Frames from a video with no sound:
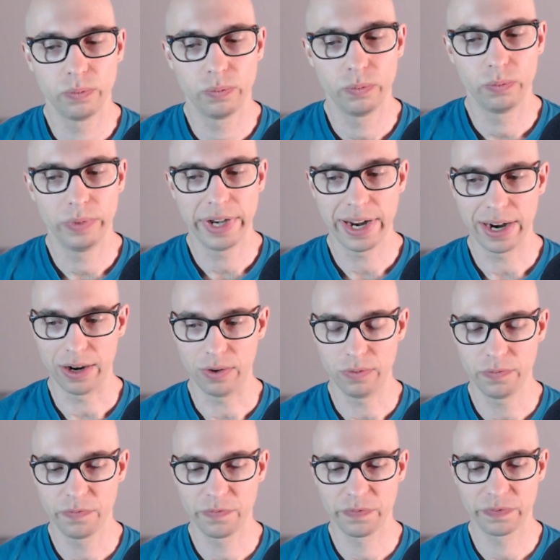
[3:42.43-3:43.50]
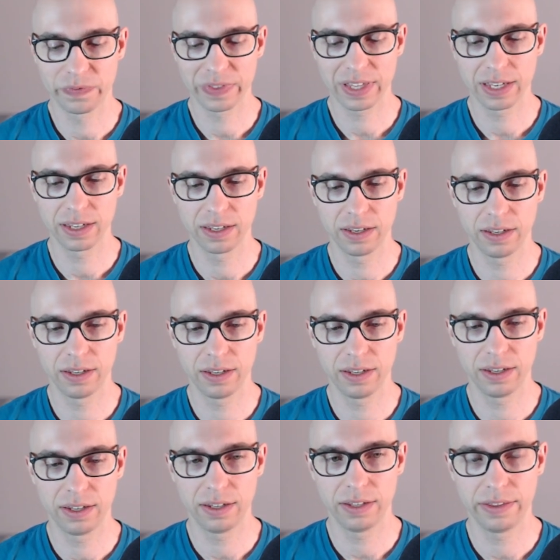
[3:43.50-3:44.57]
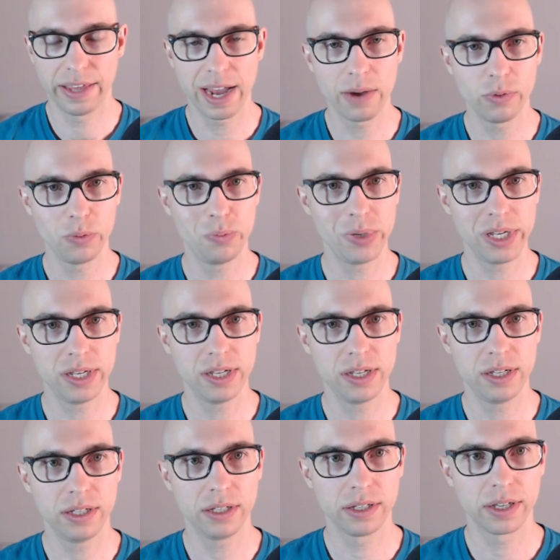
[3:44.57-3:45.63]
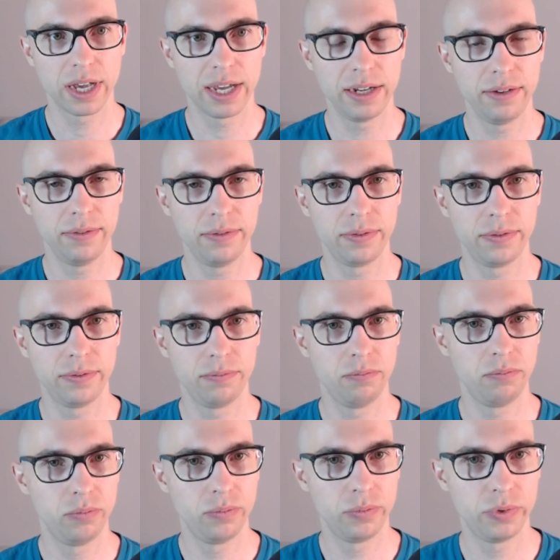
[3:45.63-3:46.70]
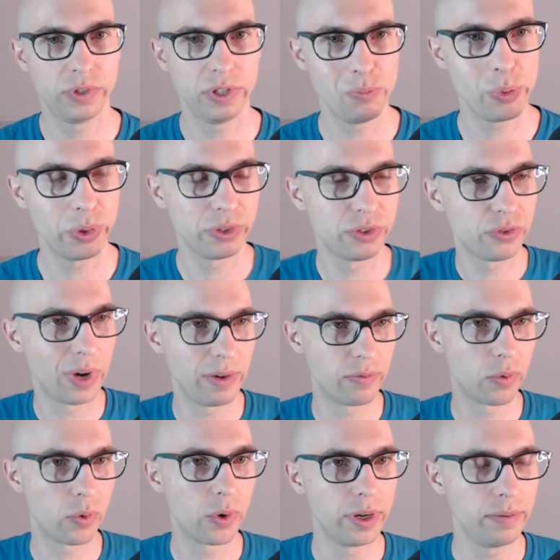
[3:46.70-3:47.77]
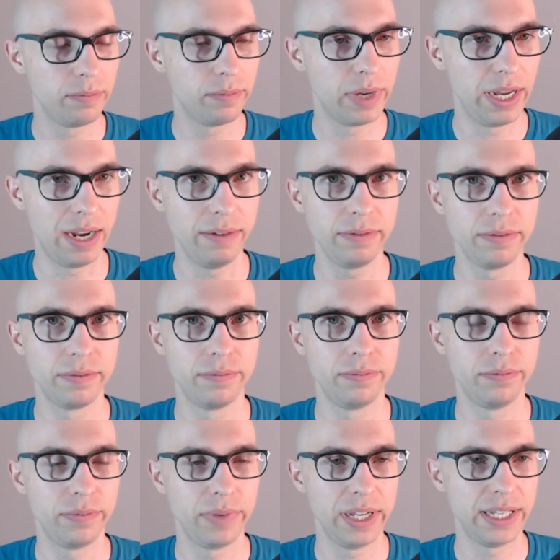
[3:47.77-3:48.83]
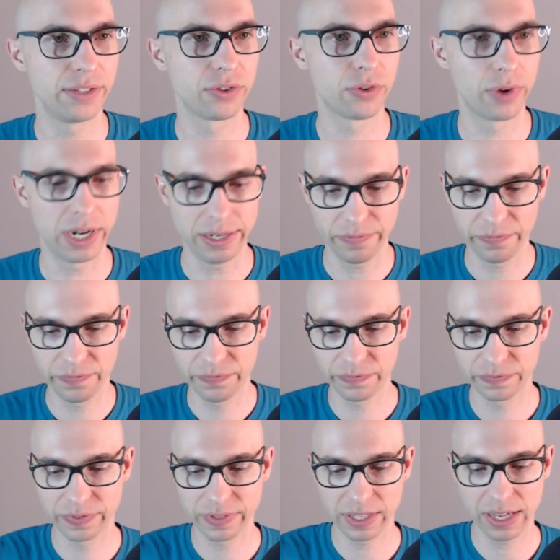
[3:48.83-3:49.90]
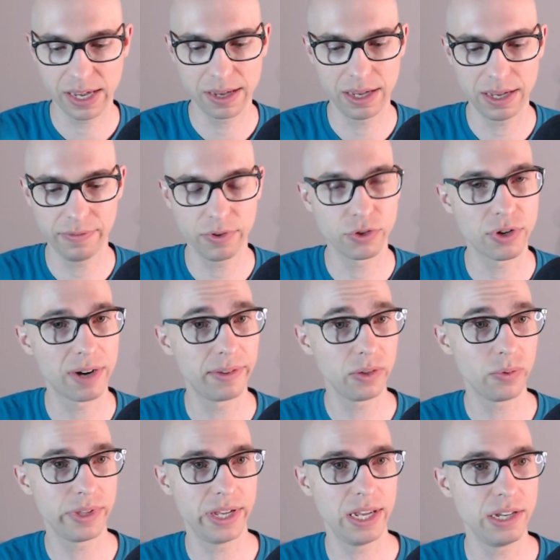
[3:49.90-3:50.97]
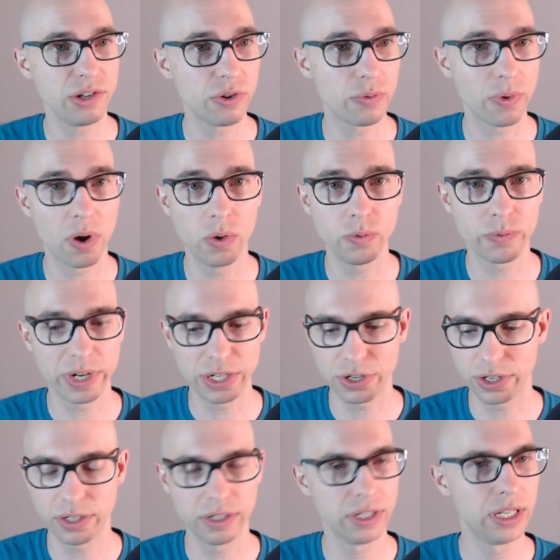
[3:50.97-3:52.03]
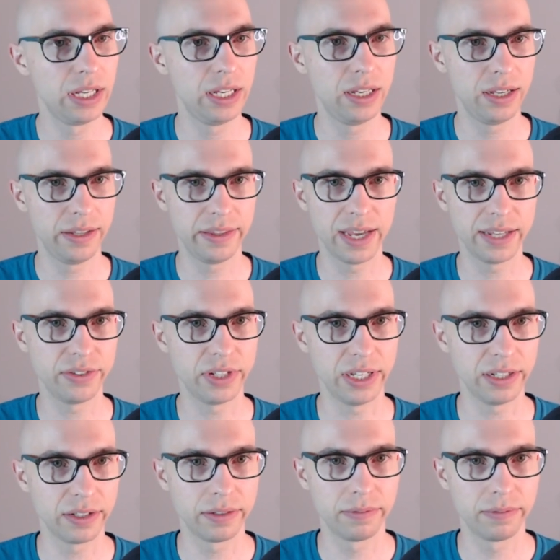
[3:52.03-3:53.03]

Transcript: Now, that would be kind of simple and straightforward enough, and that's great. If you're traveling within your own region, that's it.